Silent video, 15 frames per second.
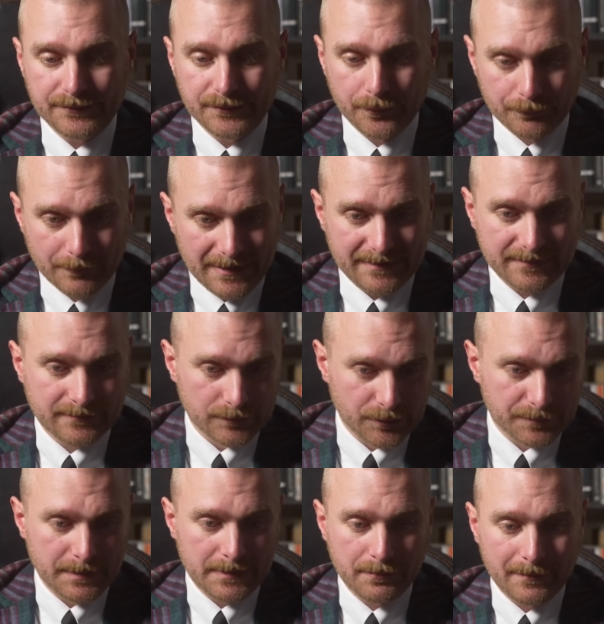Iran. And a
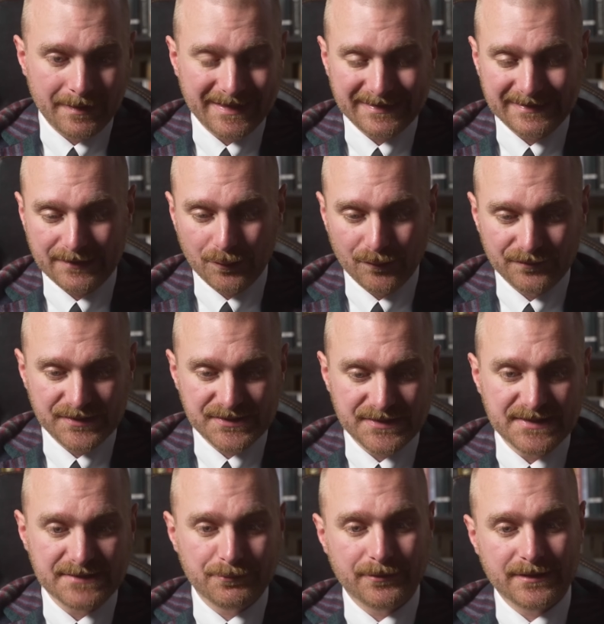lot of people may click off this at
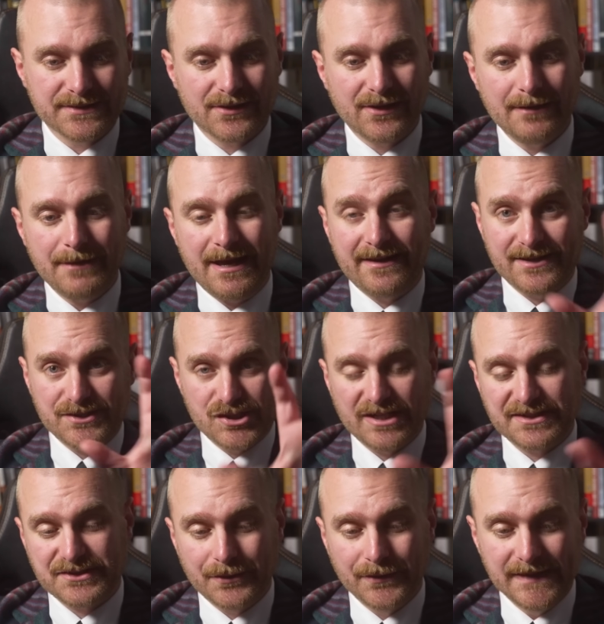this point in time, and I
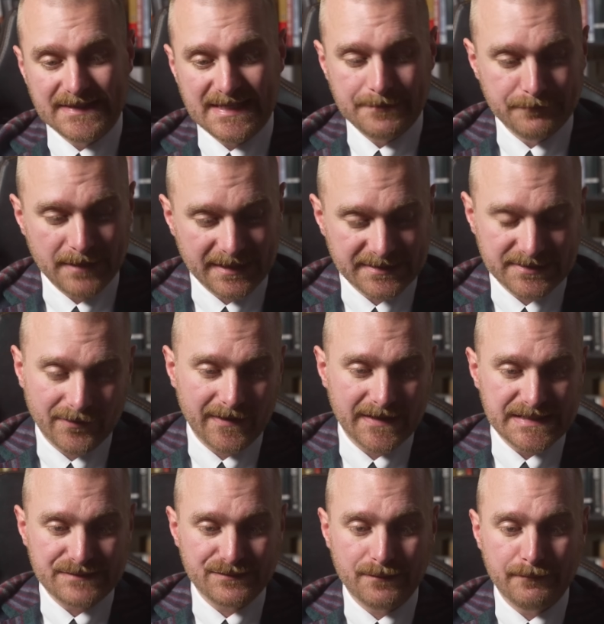just got
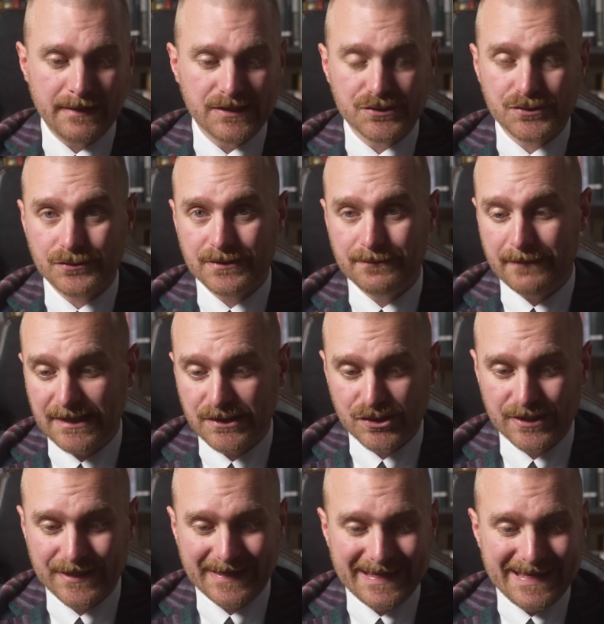demonetized for
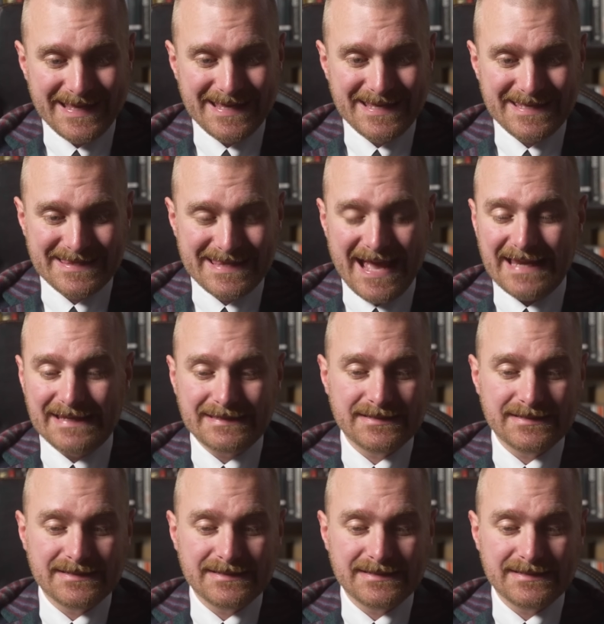mentioning that